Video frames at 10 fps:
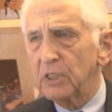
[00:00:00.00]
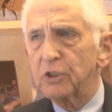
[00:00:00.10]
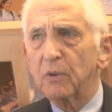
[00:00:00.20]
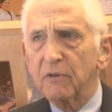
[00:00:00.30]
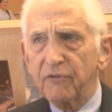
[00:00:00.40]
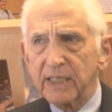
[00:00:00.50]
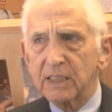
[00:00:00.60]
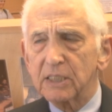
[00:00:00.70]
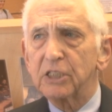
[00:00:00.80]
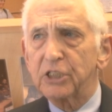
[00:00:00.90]
So in
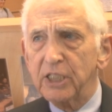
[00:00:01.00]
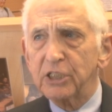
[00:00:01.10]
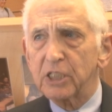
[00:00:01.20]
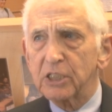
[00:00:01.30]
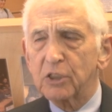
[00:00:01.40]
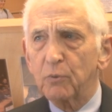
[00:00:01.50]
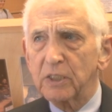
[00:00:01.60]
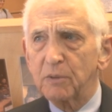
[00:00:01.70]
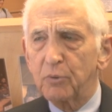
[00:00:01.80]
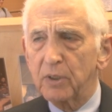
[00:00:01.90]
effect, the decision as to
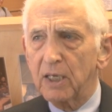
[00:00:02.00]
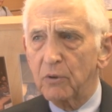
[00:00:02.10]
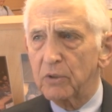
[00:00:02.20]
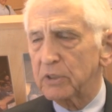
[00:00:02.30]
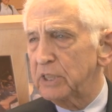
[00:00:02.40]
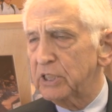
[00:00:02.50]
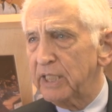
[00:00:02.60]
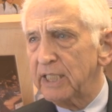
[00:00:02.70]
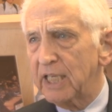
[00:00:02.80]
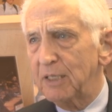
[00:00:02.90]
what to put out on these
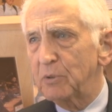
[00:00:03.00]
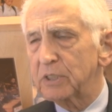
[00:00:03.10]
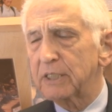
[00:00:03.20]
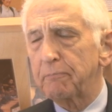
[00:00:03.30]
state cables